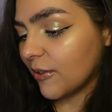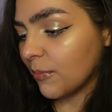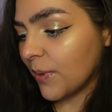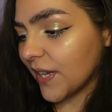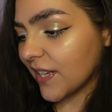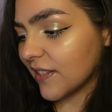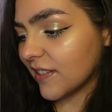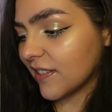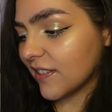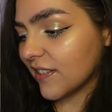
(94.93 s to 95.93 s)
but
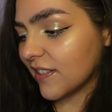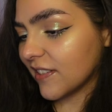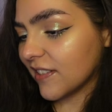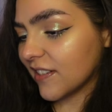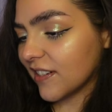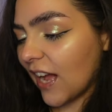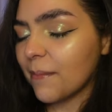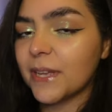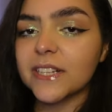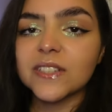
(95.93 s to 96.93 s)
I
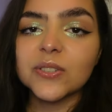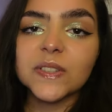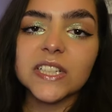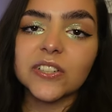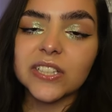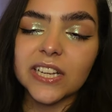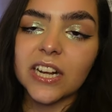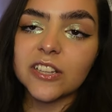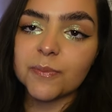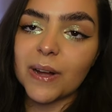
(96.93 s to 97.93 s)
mean, it's no secret that
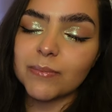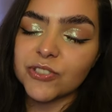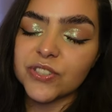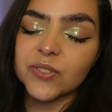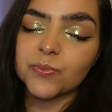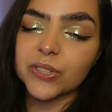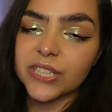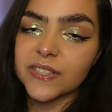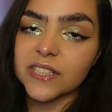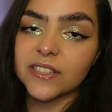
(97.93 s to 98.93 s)
ColourPop just
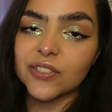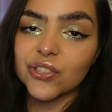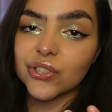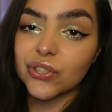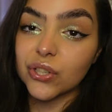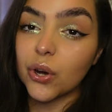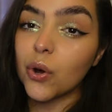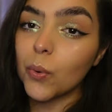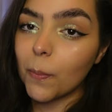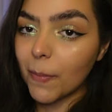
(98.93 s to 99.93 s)
releases
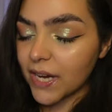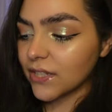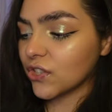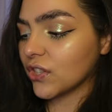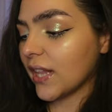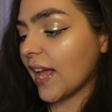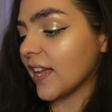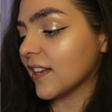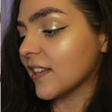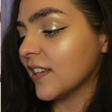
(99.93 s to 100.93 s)
so much
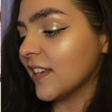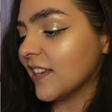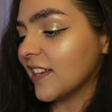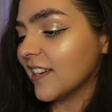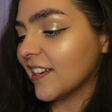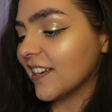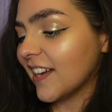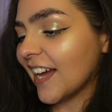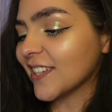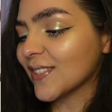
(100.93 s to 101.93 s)
that
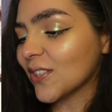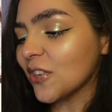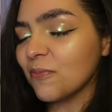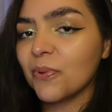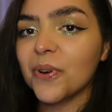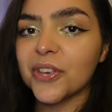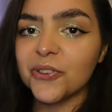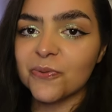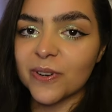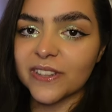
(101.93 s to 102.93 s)
at a certain point
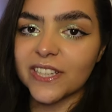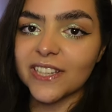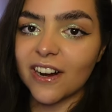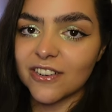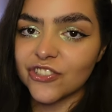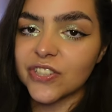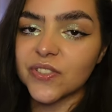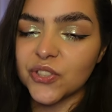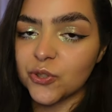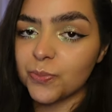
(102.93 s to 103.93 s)
you really are
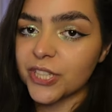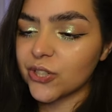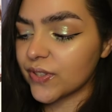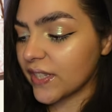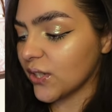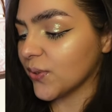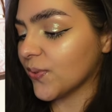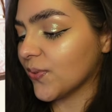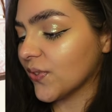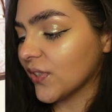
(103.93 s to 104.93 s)
just duping
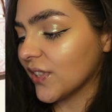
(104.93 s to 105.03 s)
yourself.